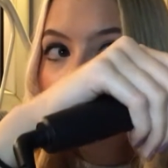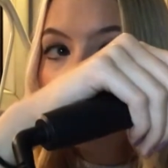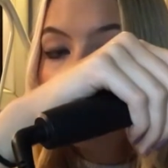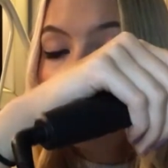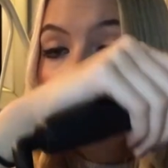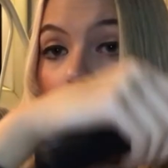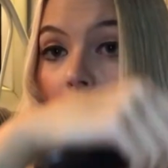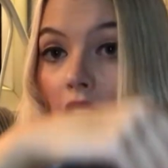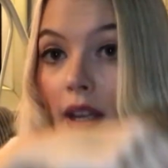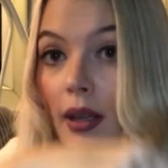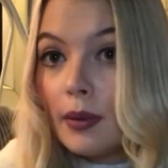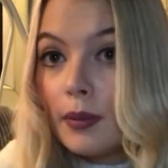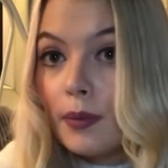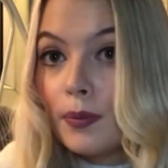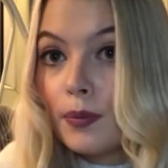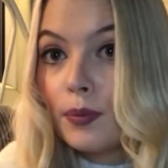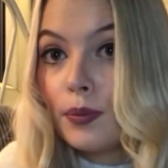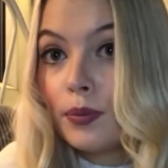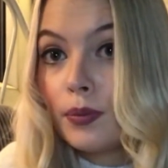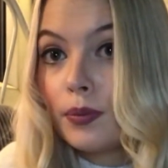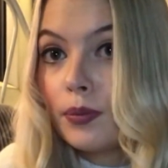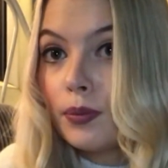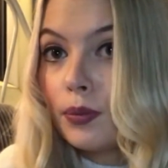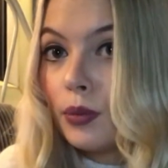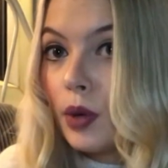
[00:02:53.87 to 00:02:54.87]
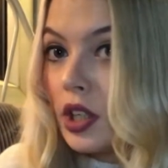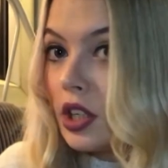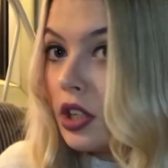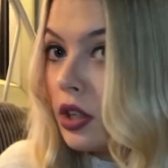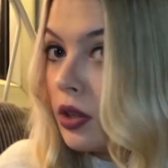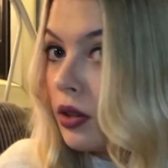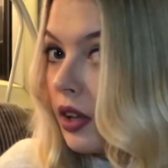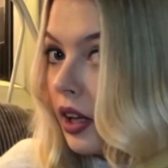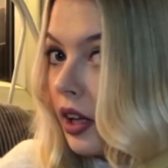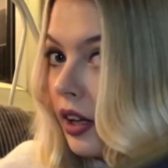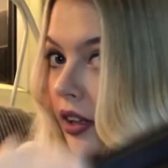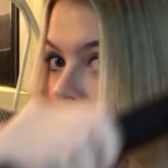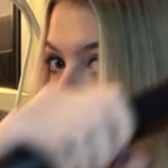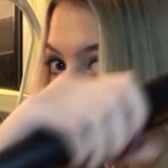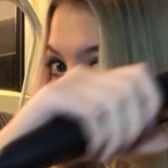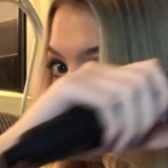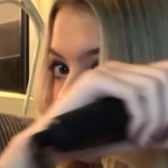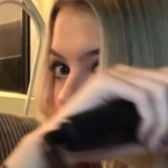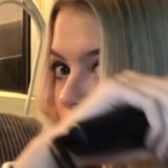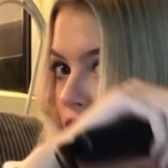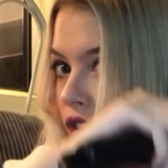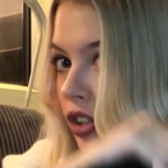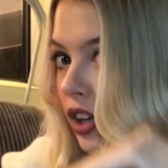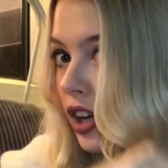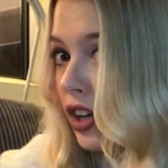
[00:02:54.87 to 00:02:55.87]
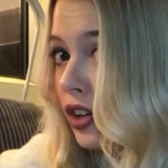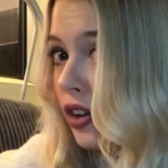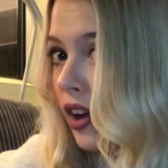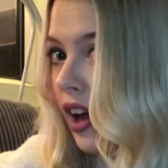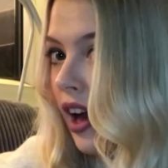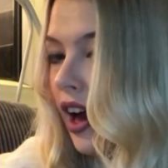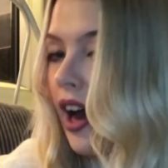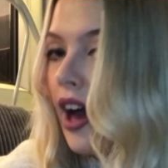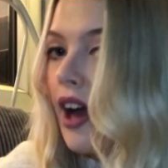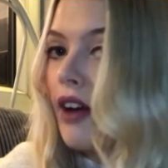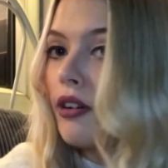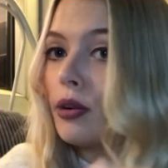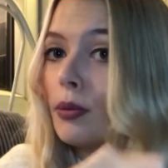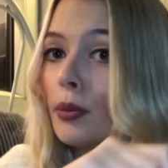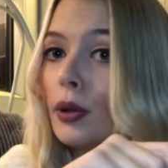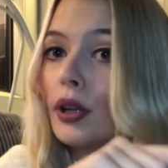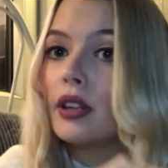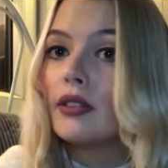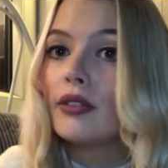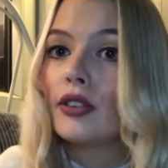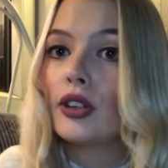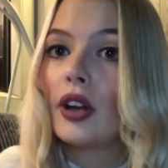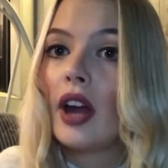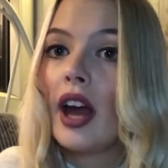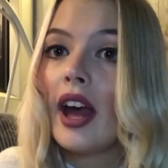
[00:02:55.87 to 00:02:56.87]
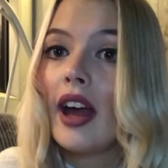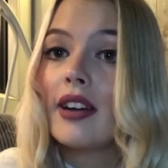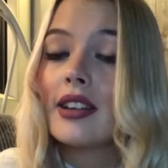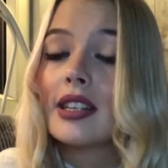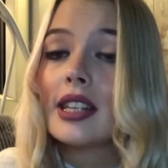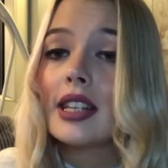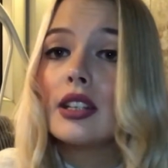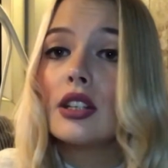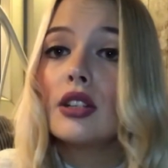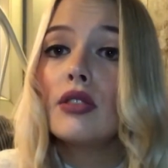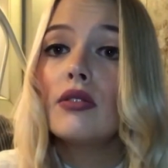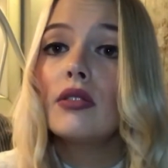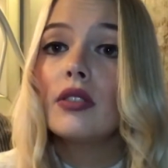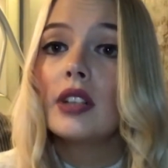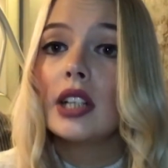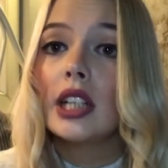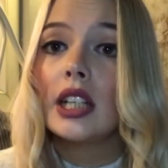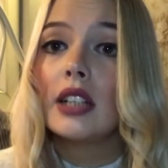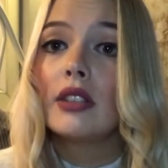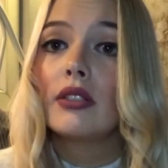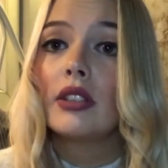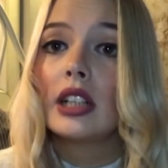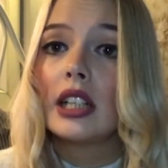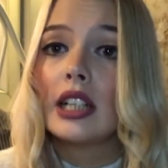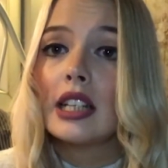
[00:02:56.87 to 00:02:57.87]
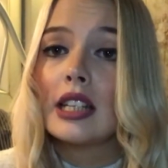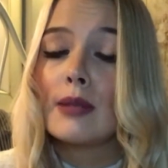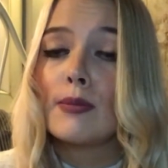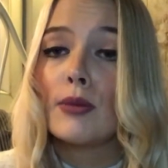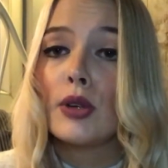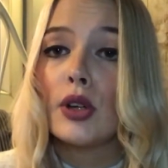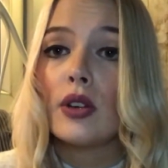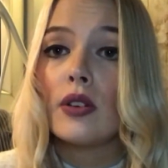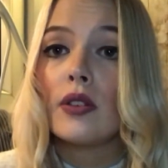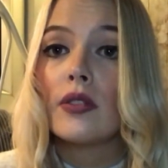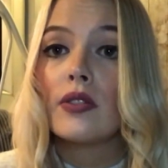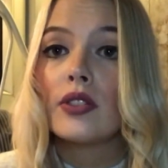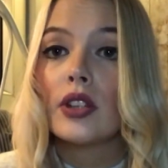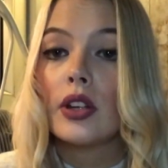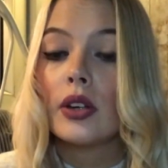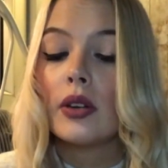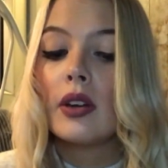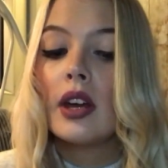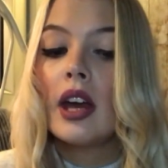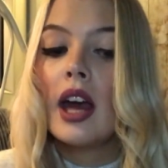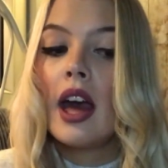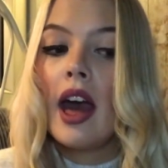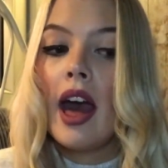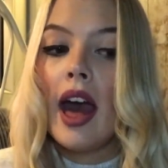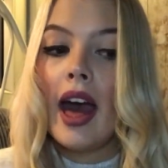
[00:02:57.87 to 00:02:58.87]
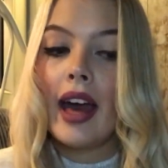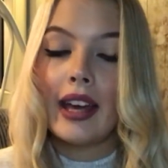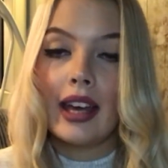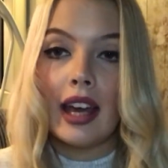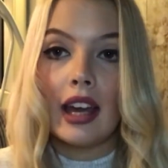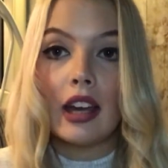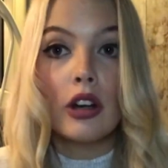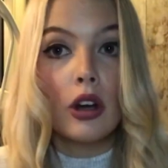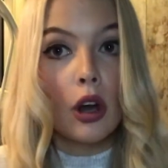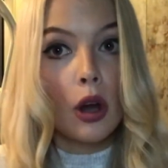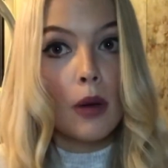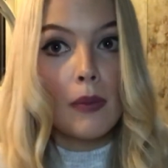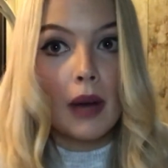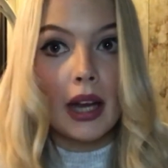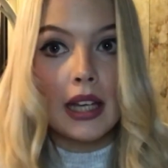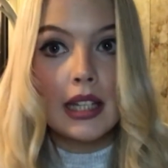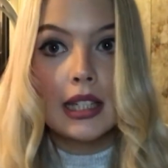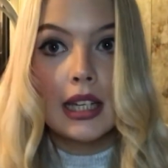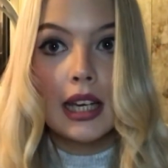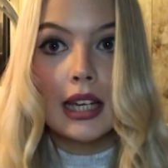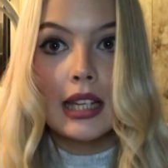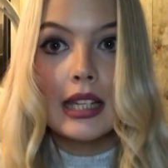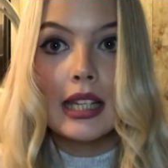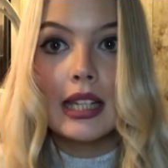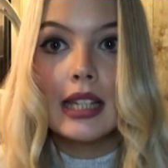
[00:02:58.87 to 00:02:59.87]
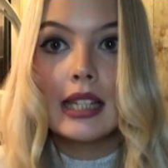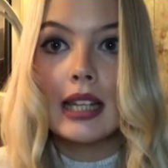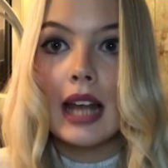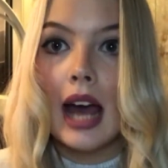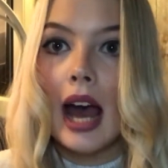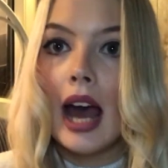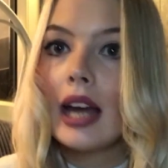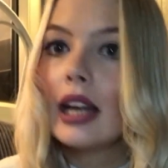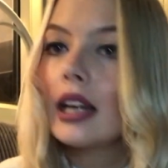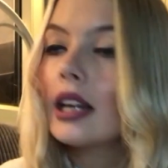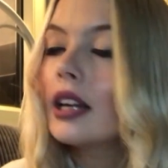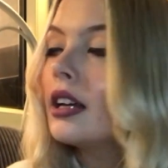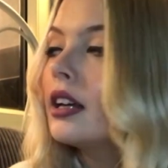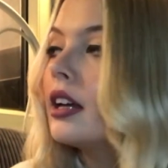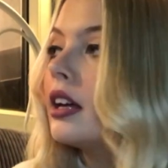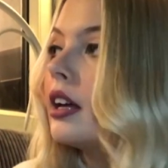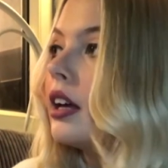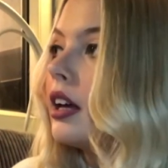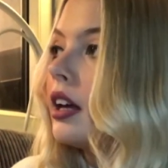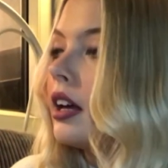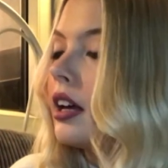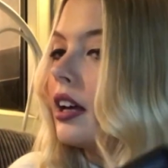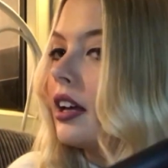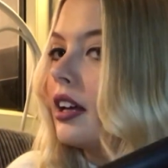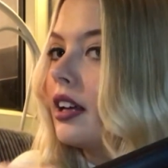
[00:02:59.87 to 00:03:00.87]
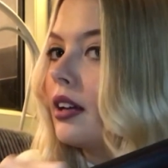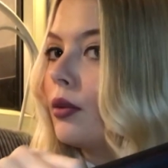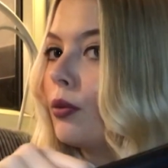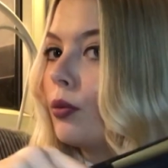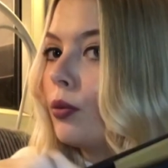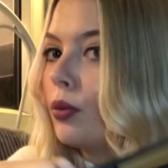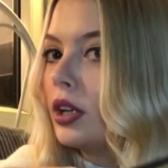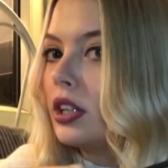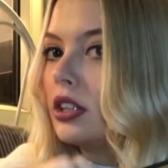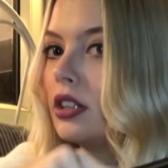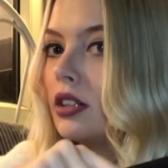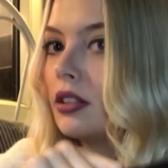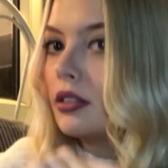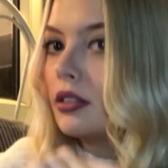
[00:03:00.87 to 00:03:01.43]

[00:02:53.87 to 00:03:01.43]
when you like straighten your hair or pull it through your hair, it's actually really smooth. So again, going back to that zigzag, when